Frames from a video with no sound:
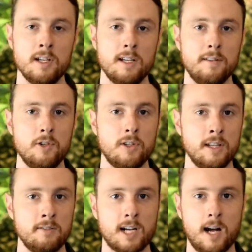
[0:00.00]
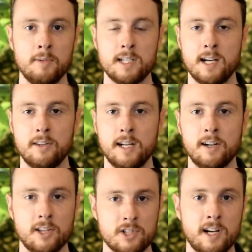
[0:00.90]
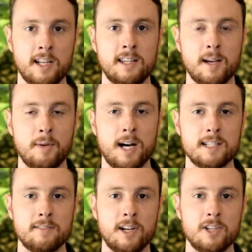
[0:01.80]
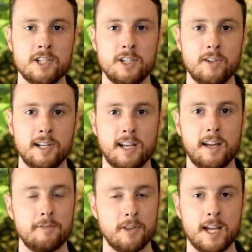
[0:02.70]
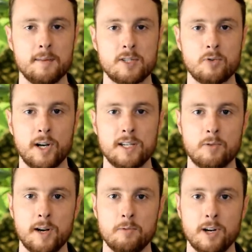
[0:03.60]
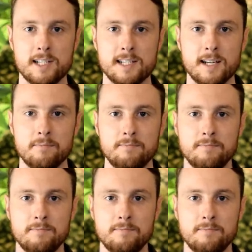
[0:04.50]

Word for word: if you can leave a comment down there, let's try to get that positive energy going again for the APES 2021 exam.